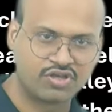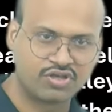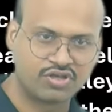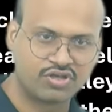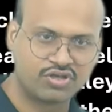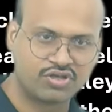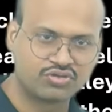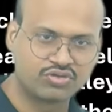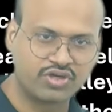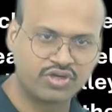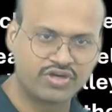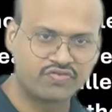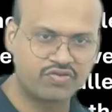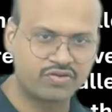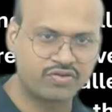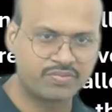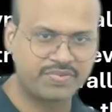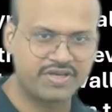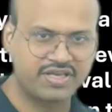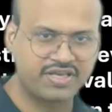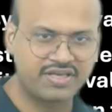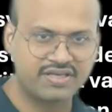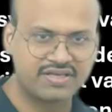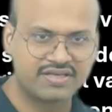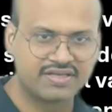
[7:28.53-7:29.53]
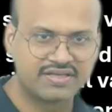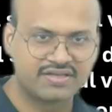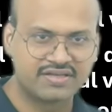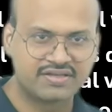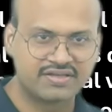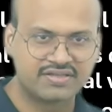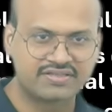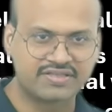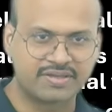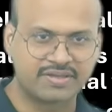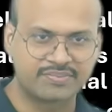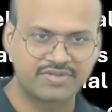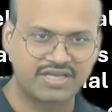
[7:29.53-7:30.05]
So it would be
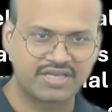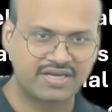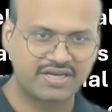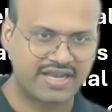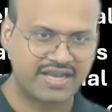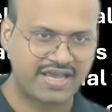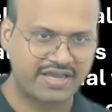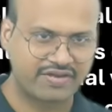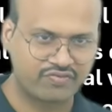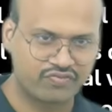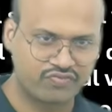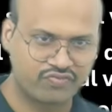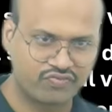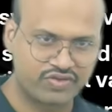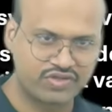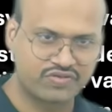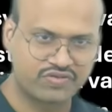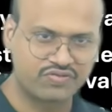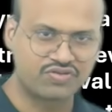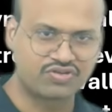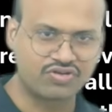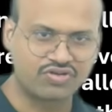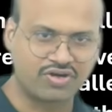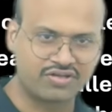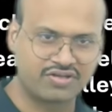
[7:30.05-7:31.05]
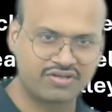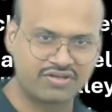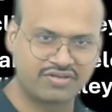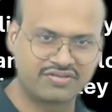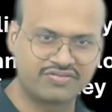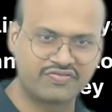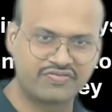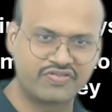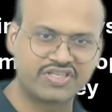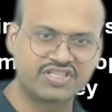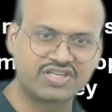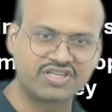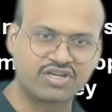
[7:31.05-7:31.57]
something like we just
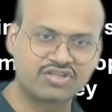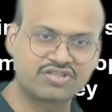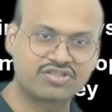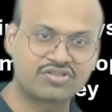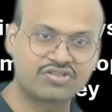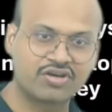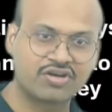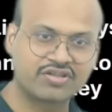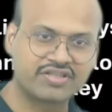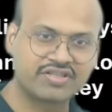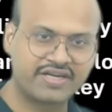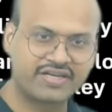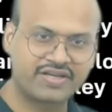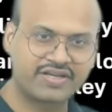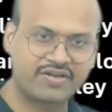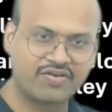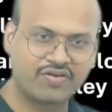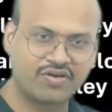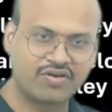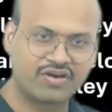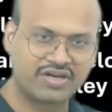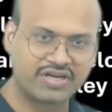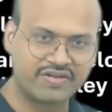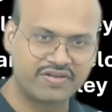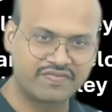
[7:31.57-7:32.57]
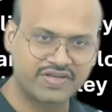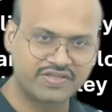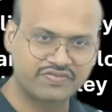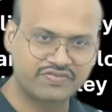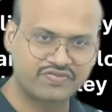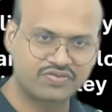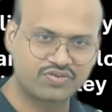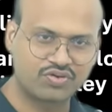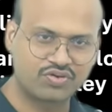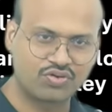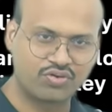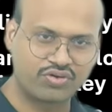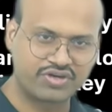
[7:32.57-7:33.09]
saw that the rivers
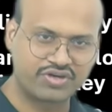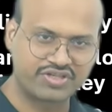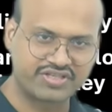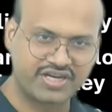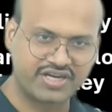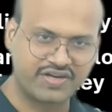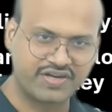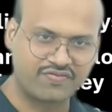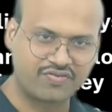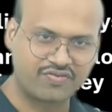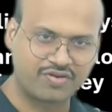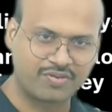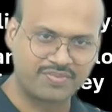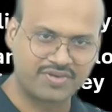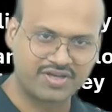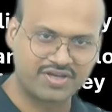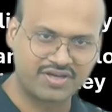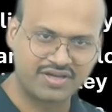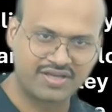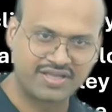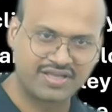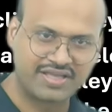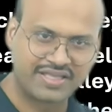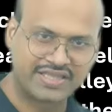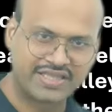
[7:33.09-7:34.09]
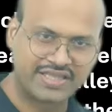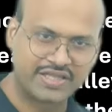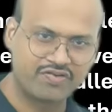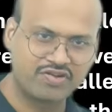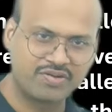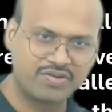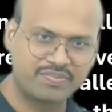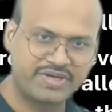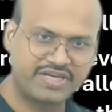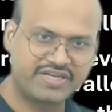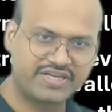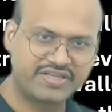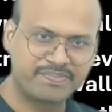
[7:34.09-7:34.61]
which will originate from here, they will
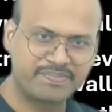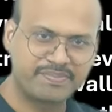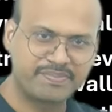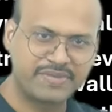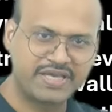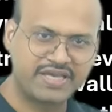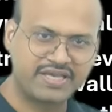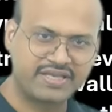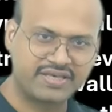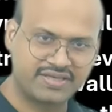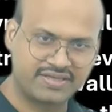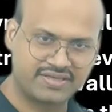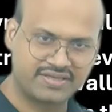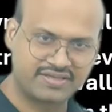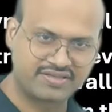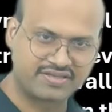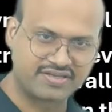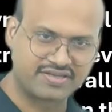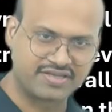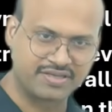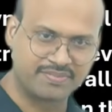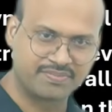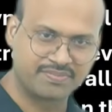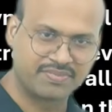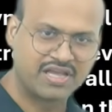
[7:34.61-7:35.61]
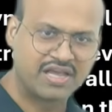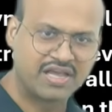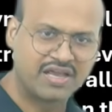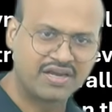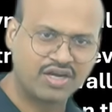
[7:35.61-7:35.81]
meet the main stream.